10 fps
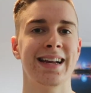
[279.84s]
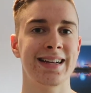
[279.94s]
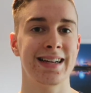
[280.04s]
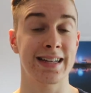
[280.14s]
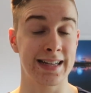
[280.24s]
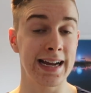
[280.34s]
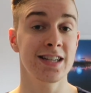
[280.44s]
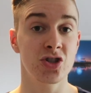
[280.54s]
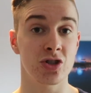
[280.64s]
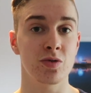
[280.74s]

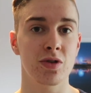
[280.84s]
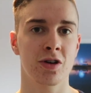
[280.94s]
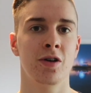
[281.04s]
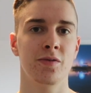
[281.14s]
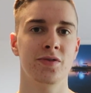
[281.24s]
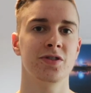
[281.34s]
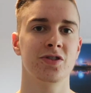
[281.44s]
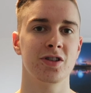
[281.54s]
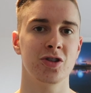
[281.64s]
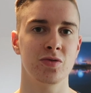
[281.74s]
gains you the
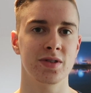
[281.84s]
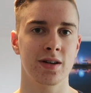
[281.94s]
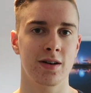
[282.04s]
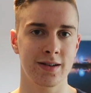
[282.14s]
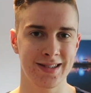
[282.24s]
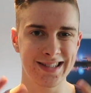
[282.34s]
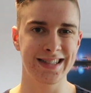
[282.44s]
confidence you desire